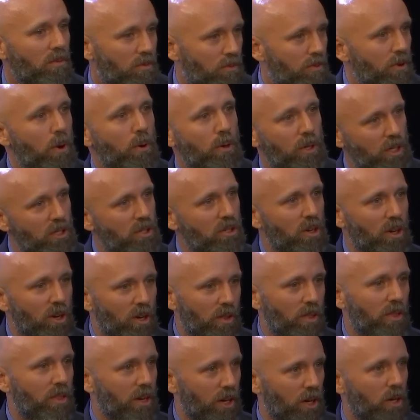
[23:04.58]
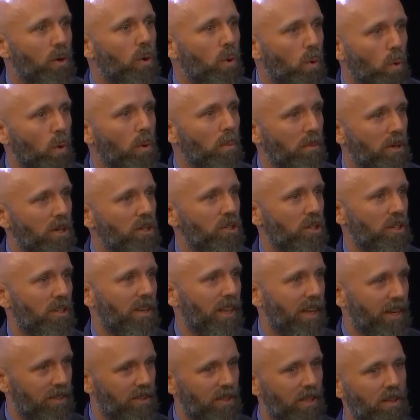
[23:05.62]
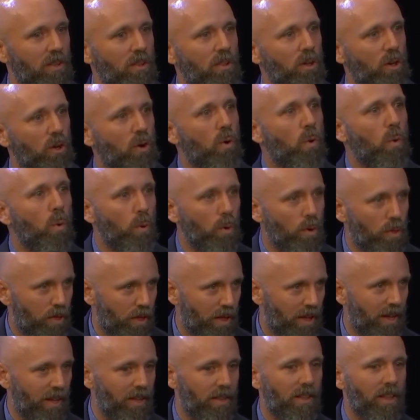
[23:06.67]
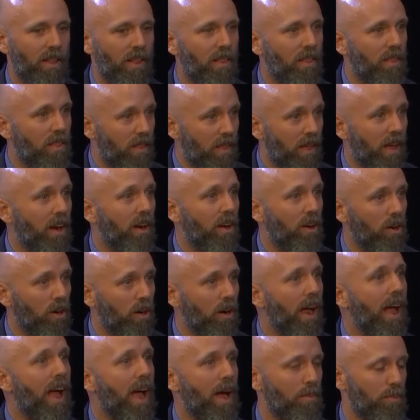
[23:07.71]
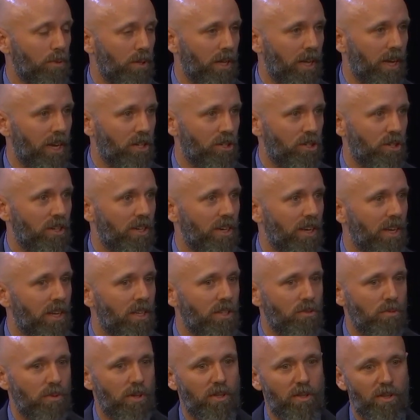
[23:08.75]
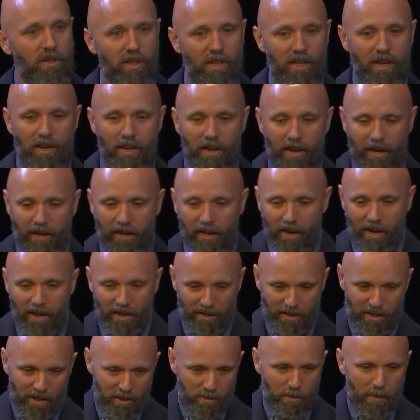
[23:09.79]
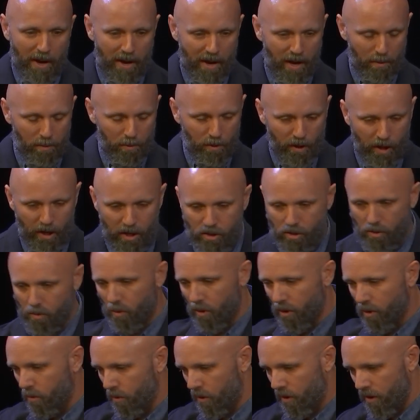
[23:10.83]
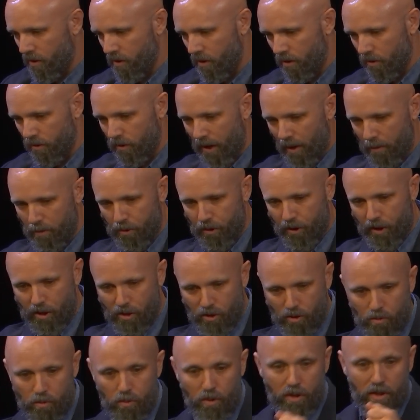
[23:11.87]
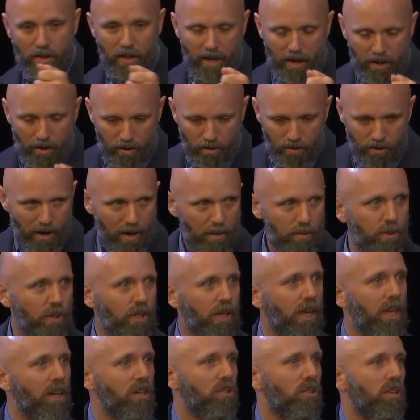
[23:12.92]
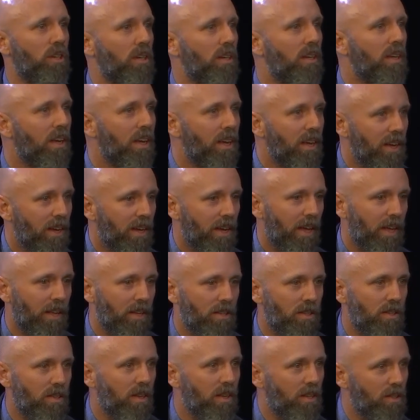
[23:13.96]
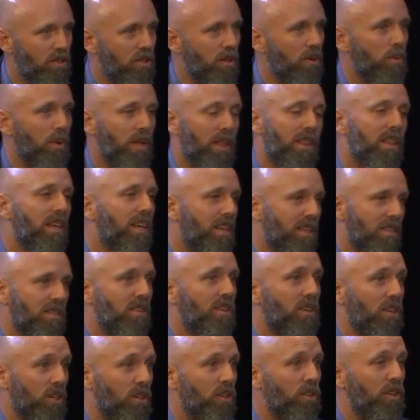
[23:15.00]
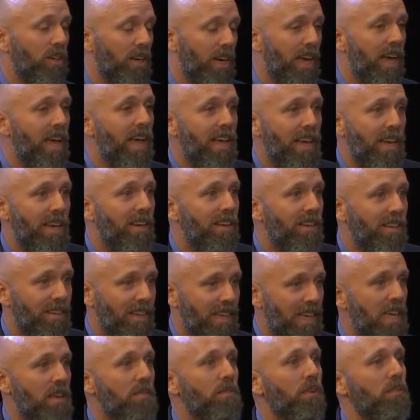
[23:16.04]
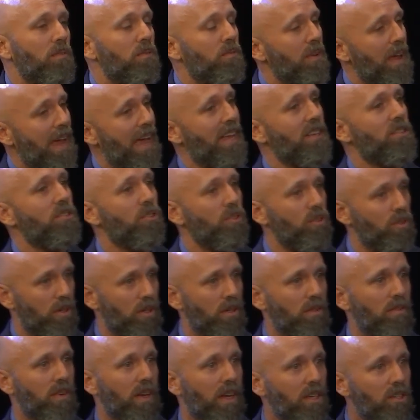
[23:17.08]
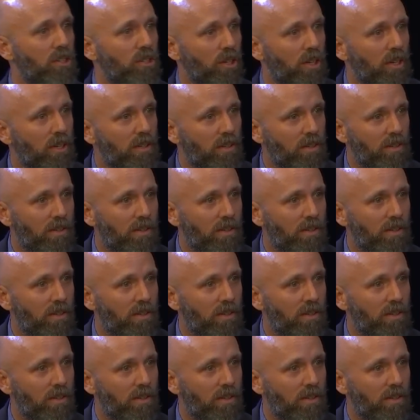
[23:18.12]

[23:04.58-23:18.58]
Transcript: focused on their core mission, like the, the core thing that their application does, rather than like, does my application work with this other application, with that other application? And, and so we think it's going to create even faster innovation